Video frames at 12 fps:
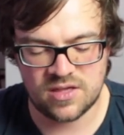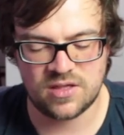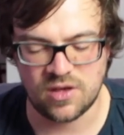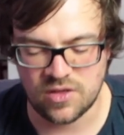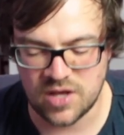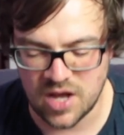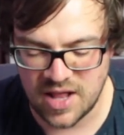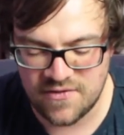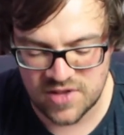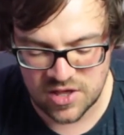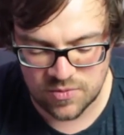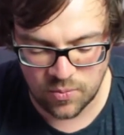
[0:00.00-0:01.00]
So the
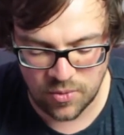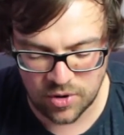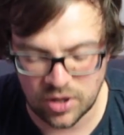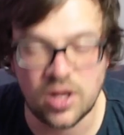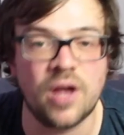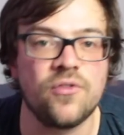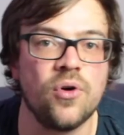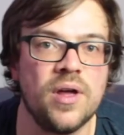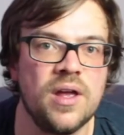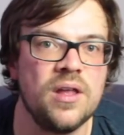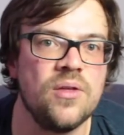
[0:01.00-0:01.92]
11-inch model that I've got here that